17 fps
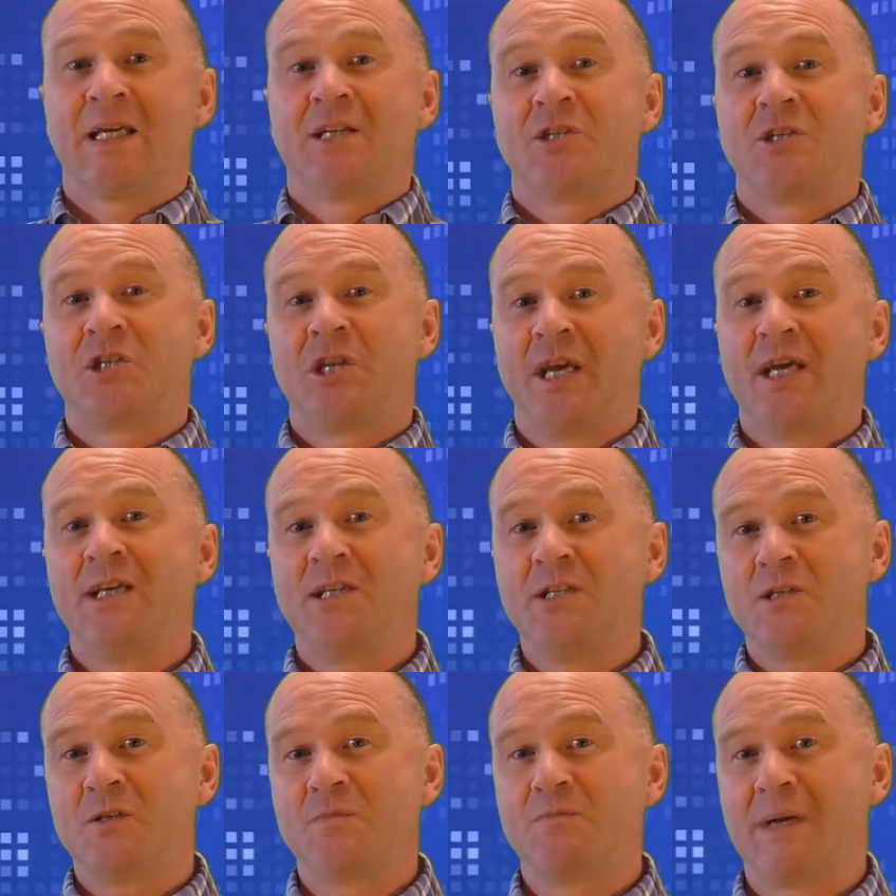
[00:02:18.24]

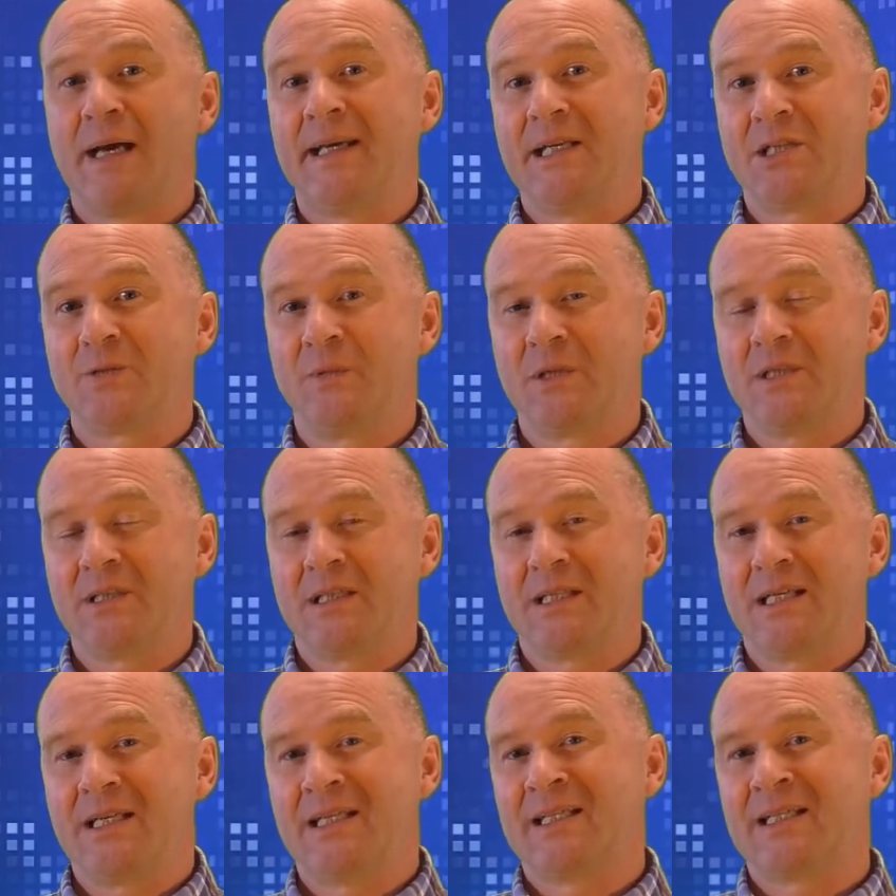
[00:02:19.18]
Change
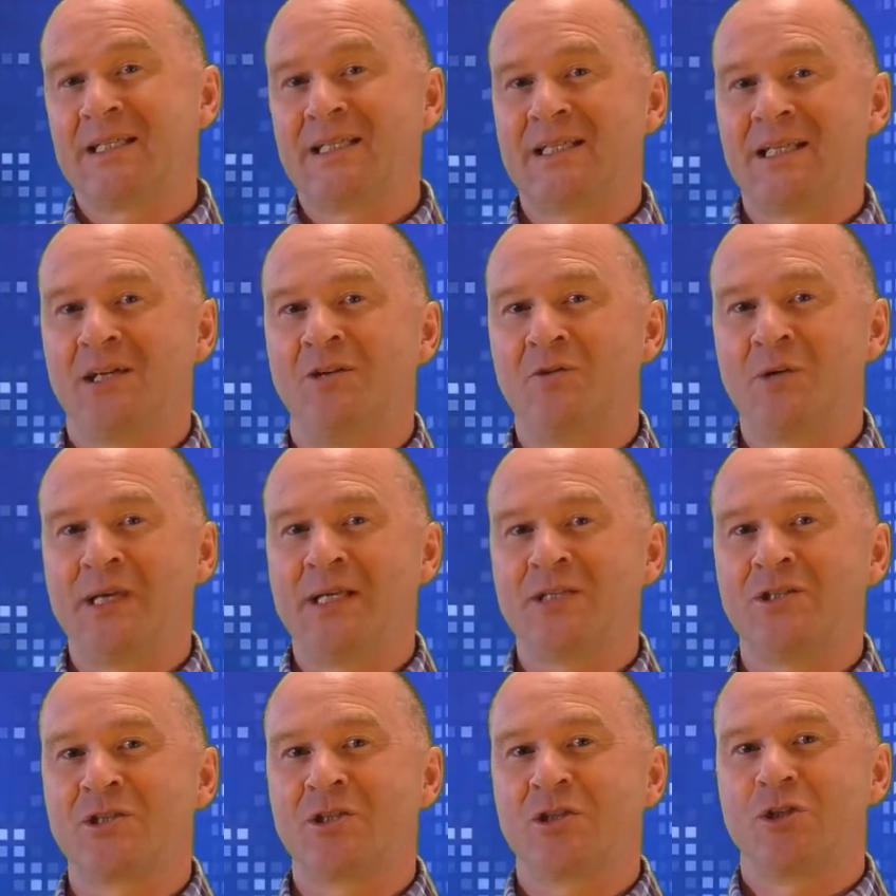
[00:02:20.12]
management
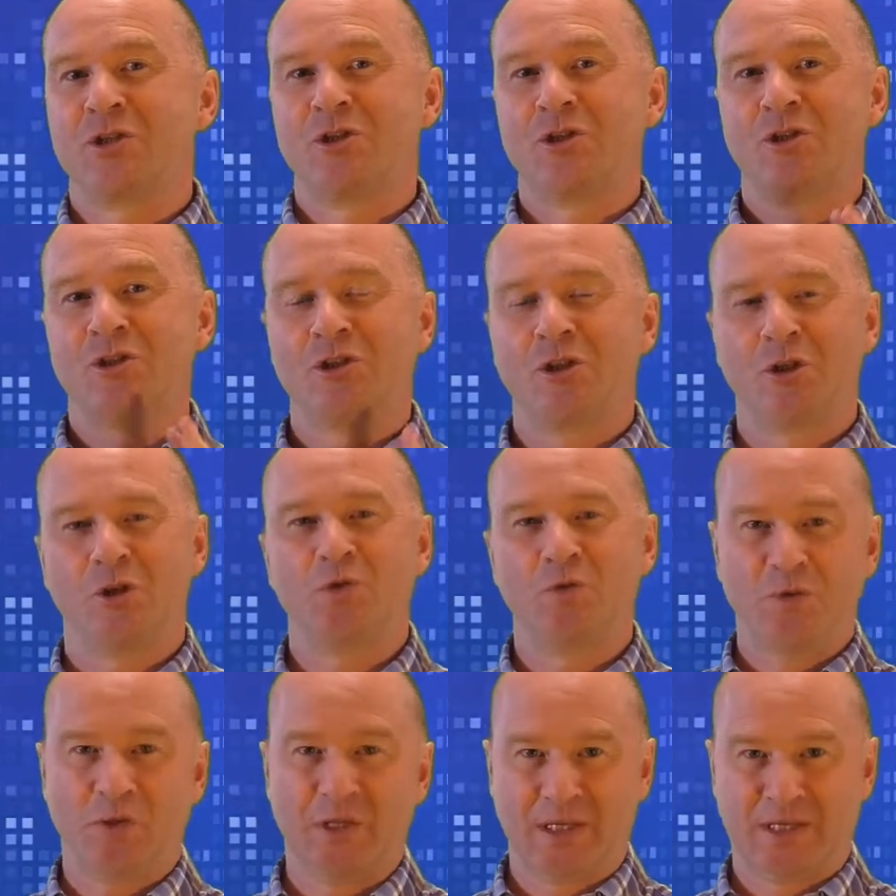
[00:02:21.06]
accelerates 2
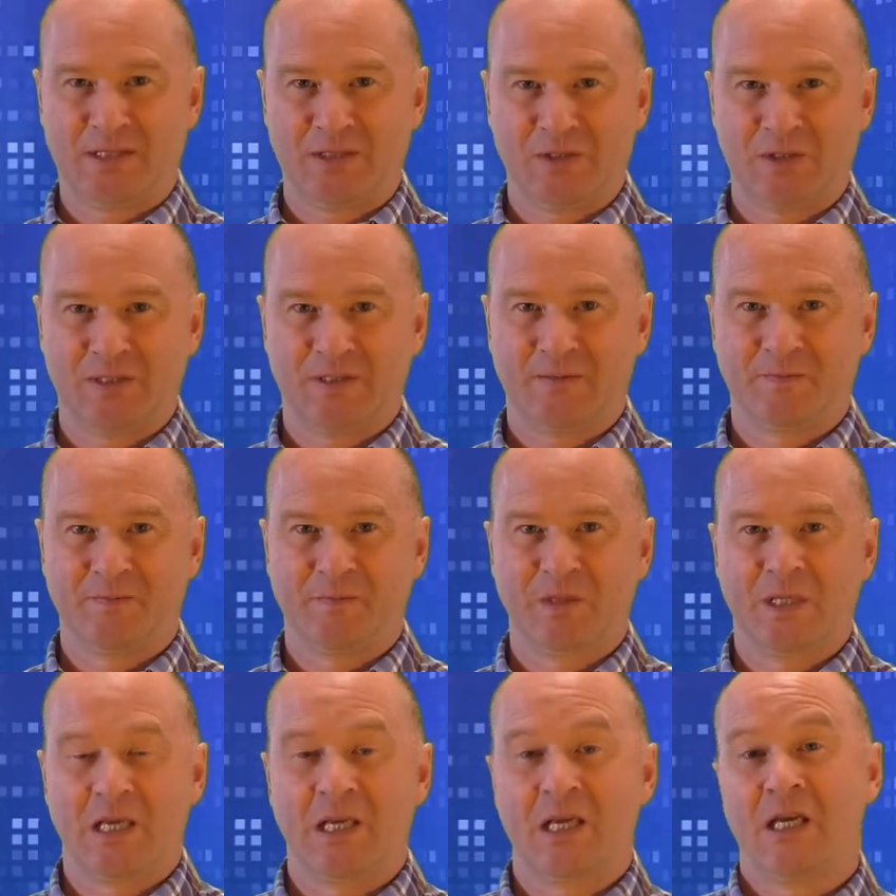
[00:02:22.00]
things:
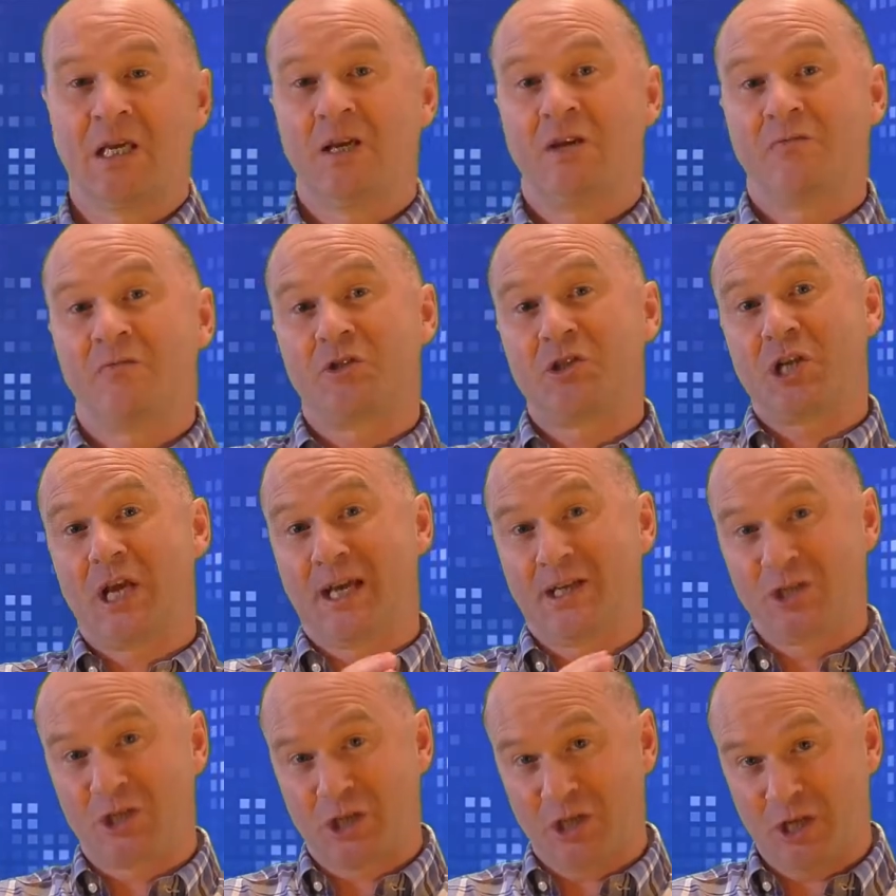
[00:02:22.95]
the
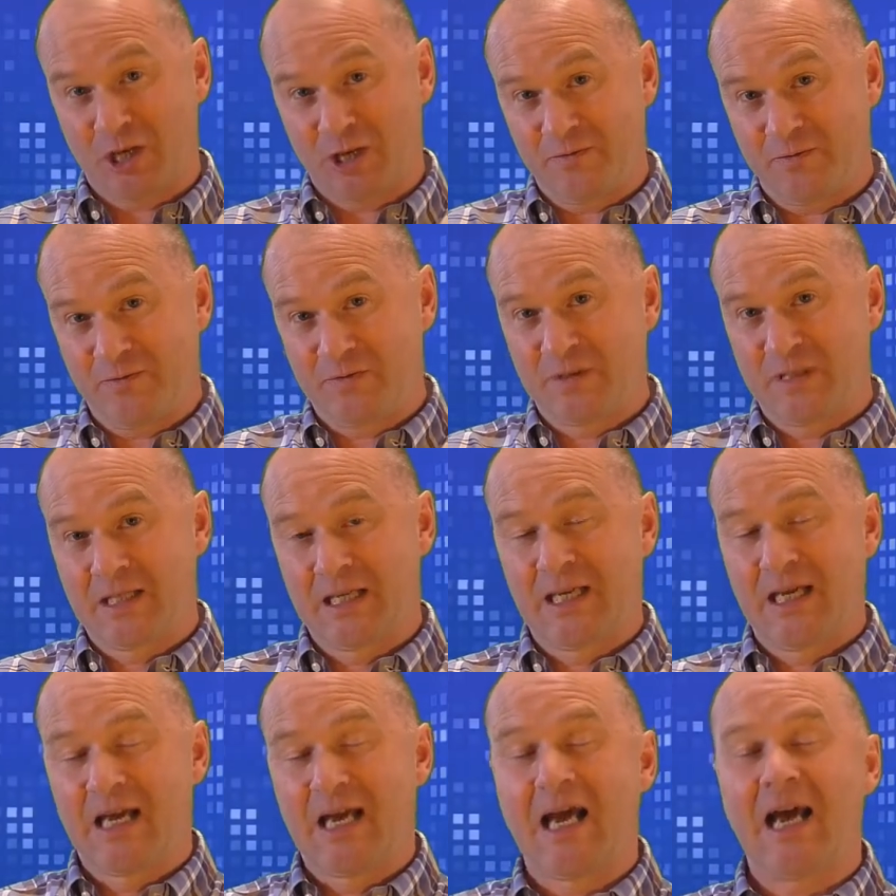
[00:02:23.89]
change curve
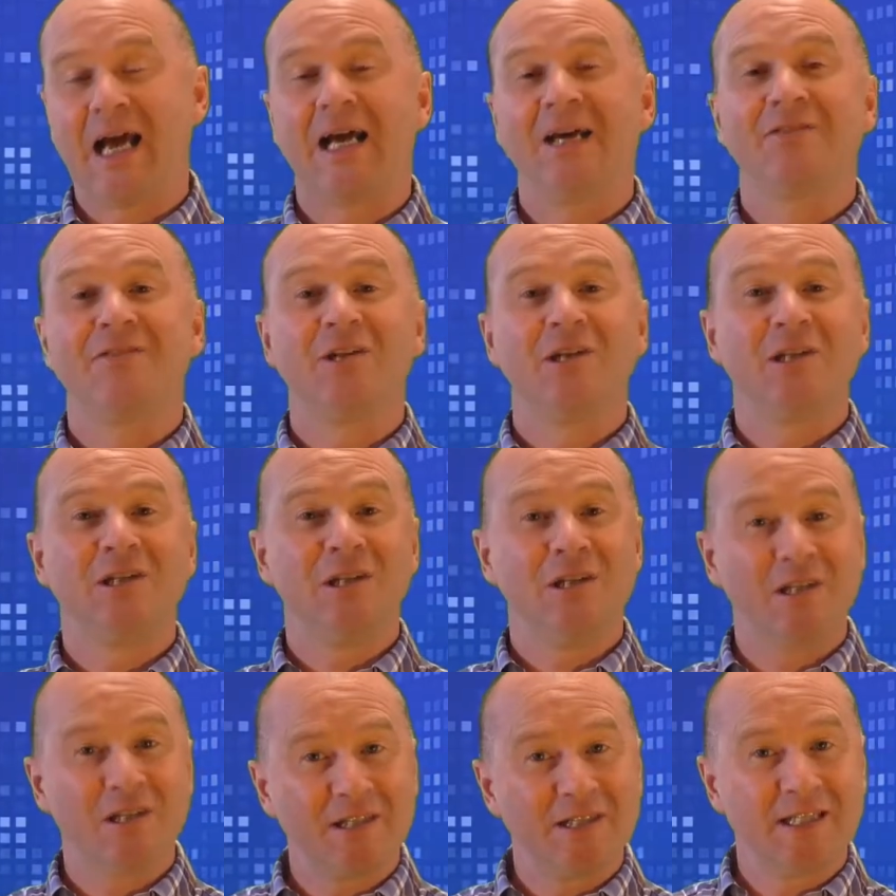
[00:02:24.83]
and the
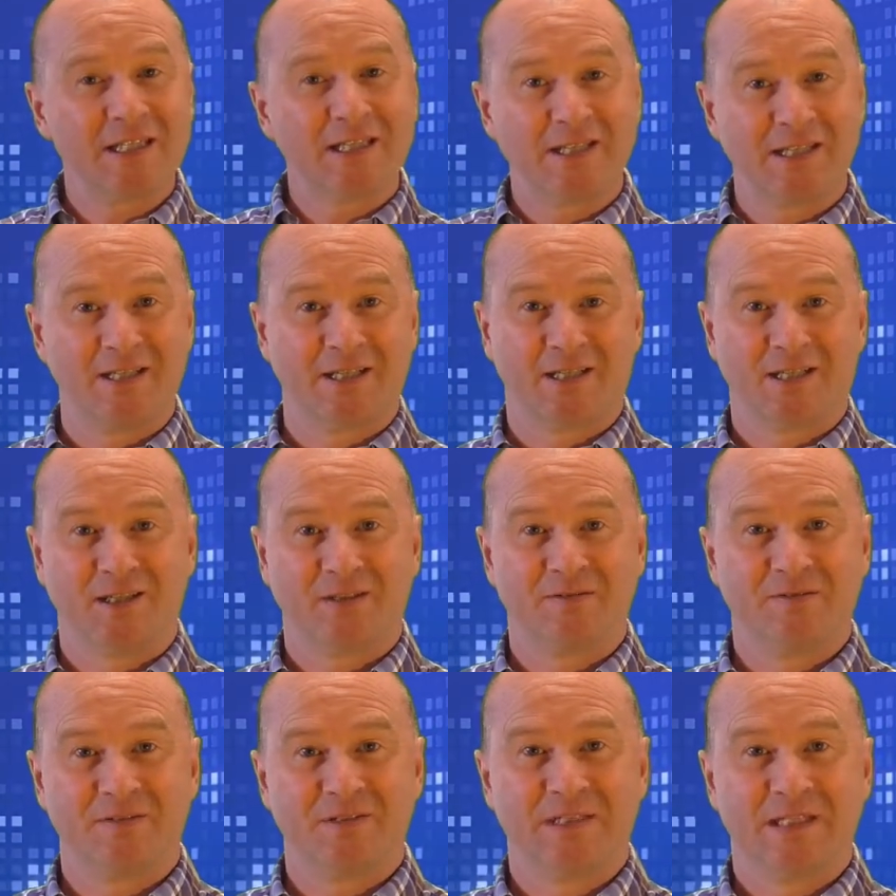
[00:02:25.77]
learning
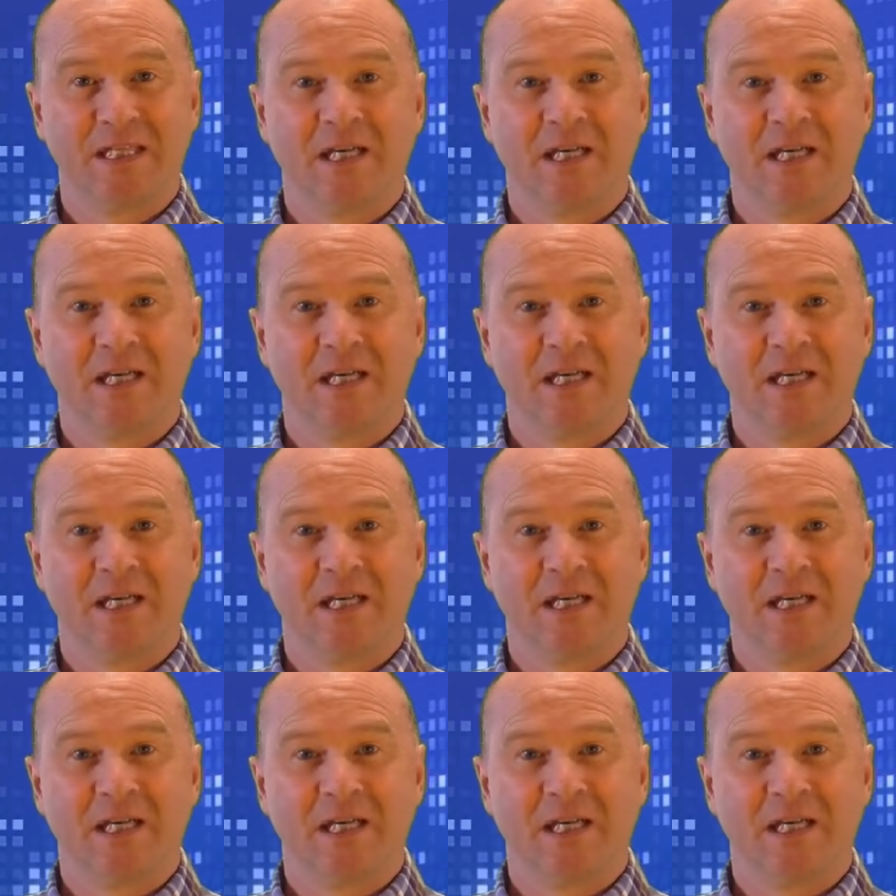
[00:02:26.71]
curve.